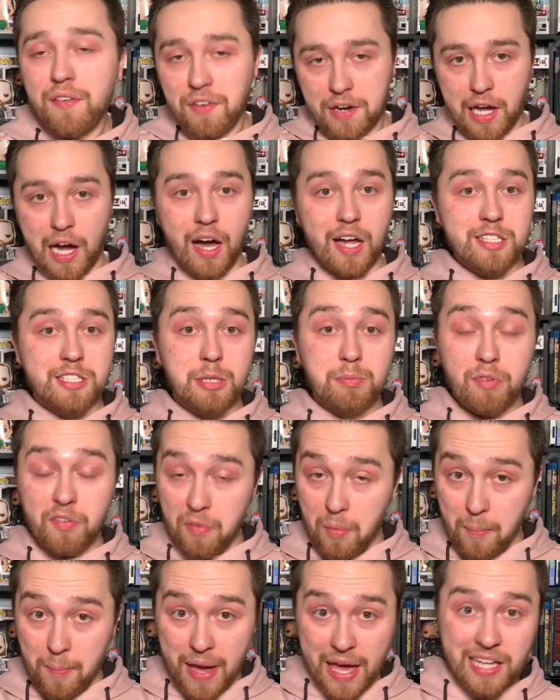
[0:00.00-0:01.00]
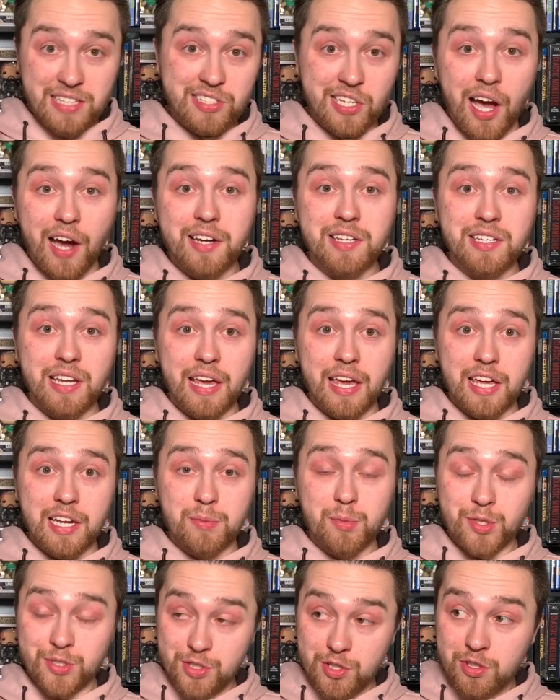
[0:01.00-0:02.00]
the concept of a man talking to
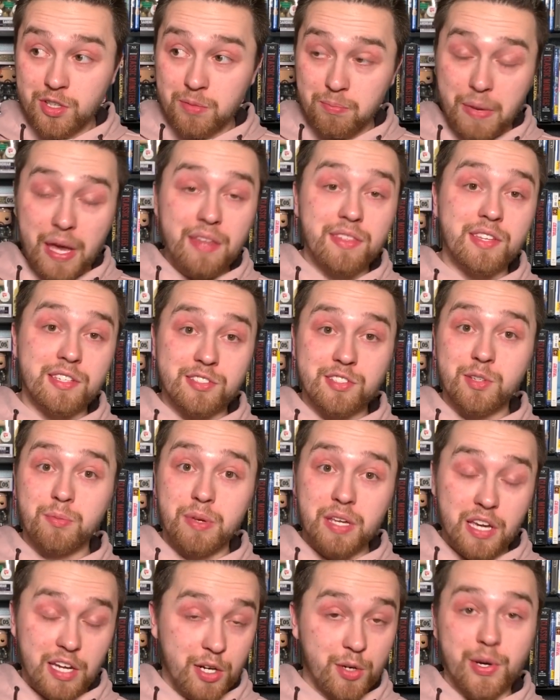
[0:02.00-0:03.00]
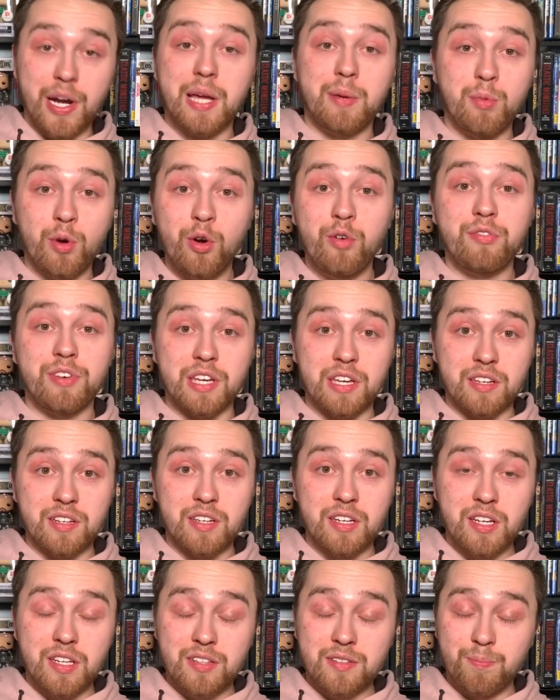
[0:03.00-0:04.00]
animals, you could make this to be a great movie.
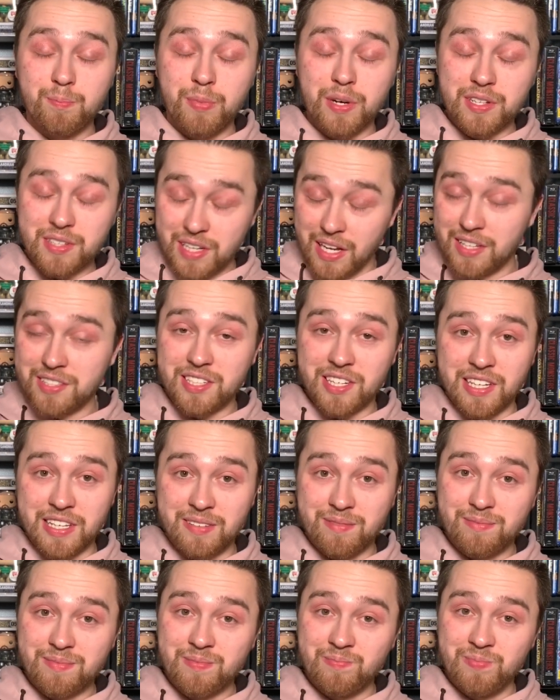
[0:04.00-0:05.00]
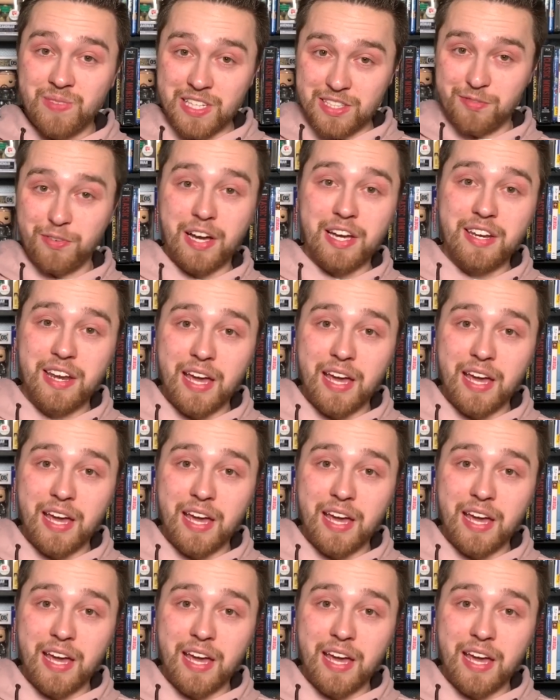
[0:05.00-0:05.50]
But does it? Let's find